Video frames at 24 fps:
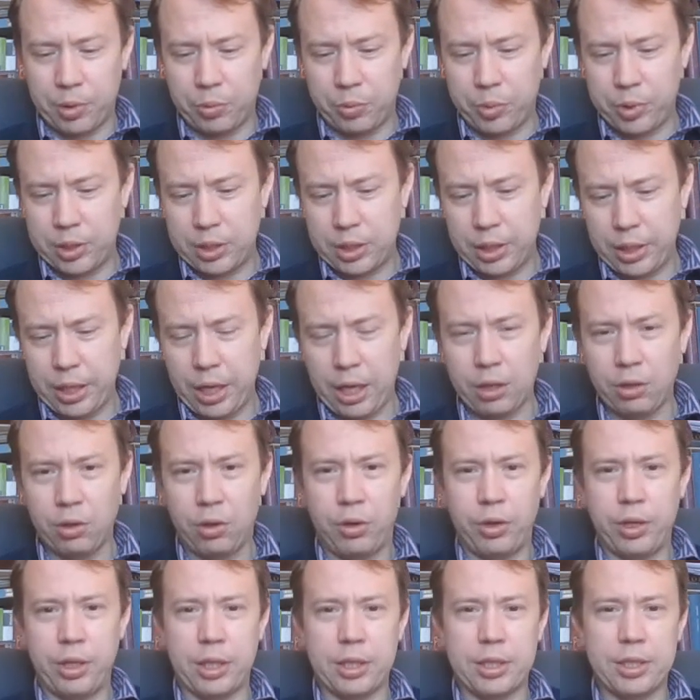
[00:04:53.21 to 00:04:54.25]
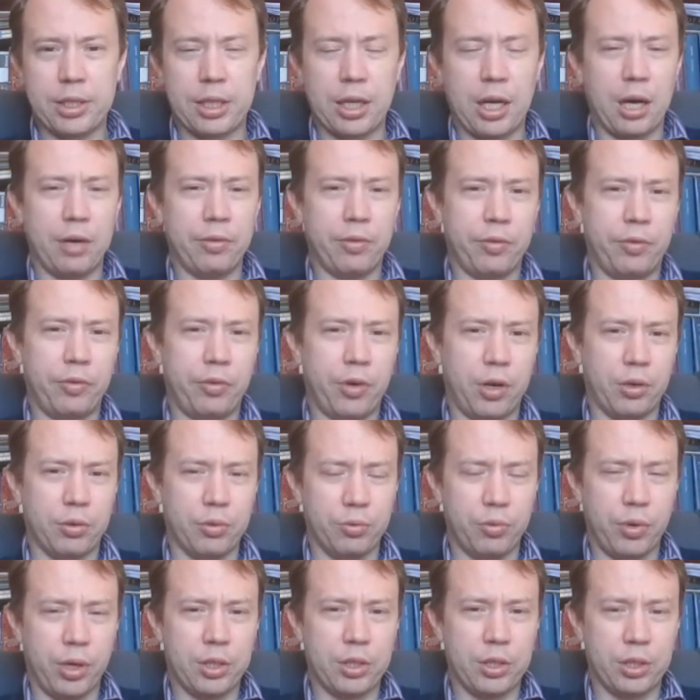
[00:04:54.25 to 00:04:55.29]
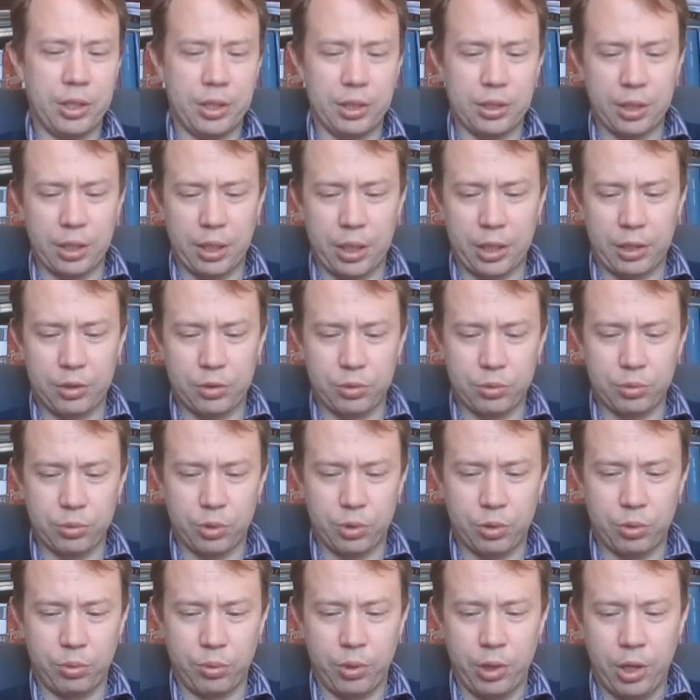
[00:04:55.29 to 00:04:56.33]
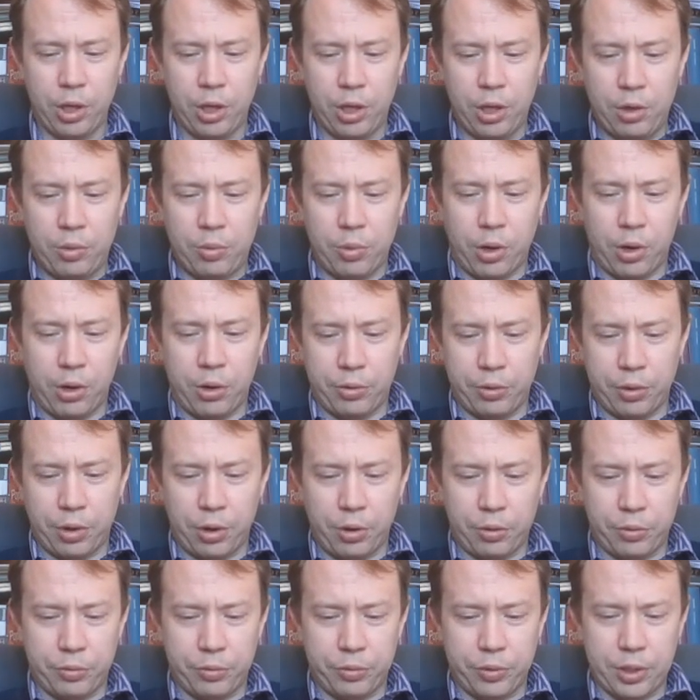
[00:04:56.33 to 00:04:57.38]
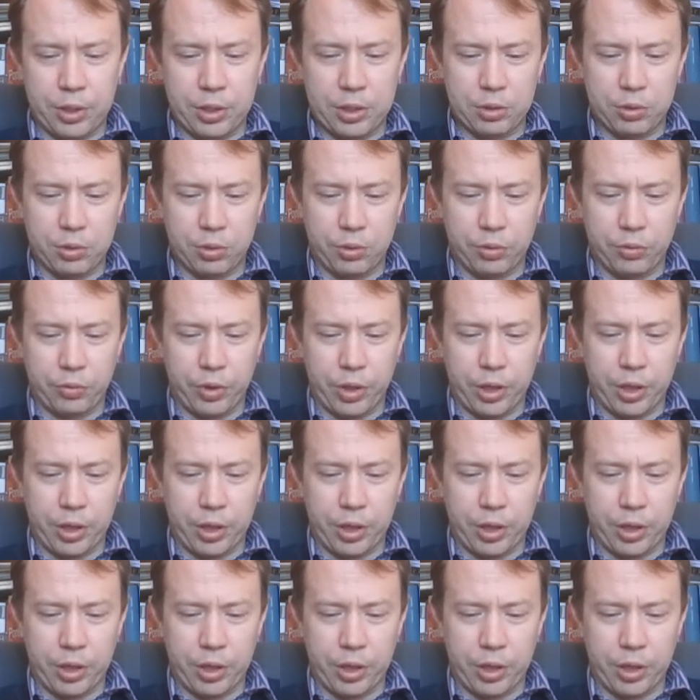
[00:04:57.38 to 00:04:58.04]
And we see that a lot in the Slavophile, the Russian intellectuals who were of this sort of